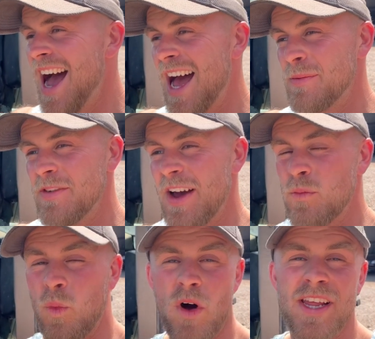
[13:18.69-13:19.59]
and we've
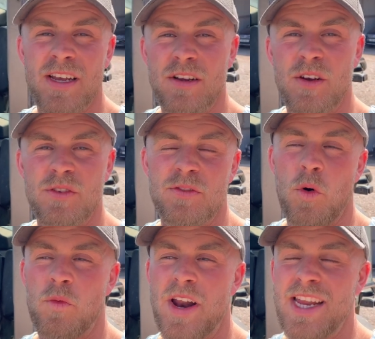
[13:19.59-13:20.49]
had one inconclusive
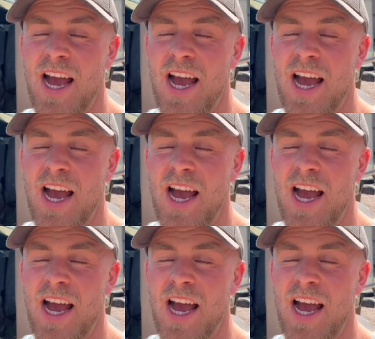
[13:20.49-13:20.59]
already.